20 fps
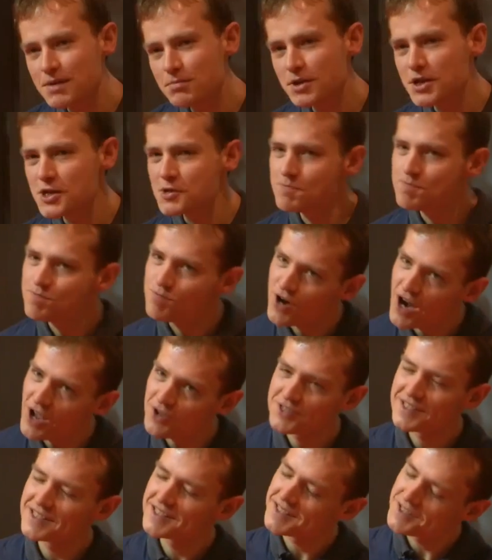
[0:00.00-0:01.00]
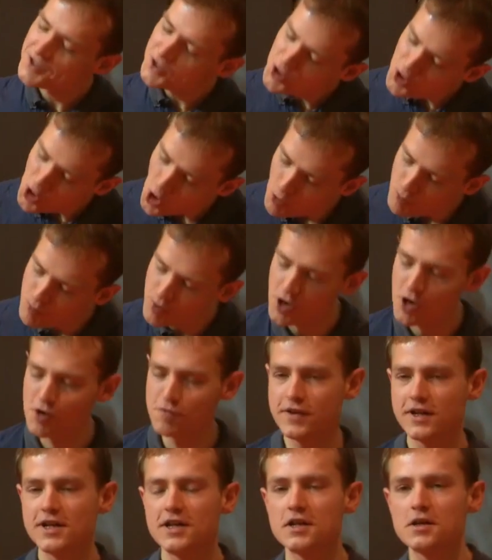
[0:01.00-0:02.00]
it, but browsers are not
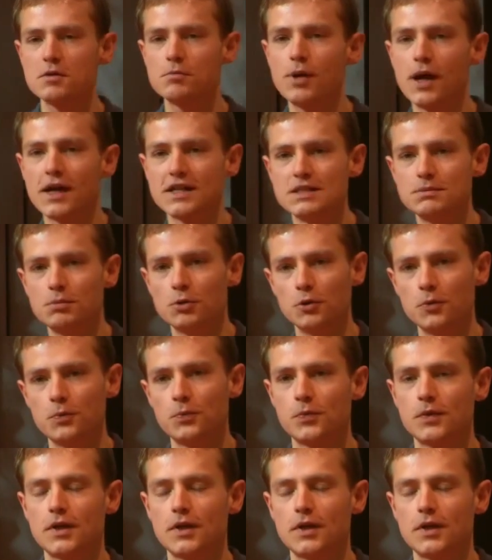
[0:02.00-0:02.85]
perfectly compatible.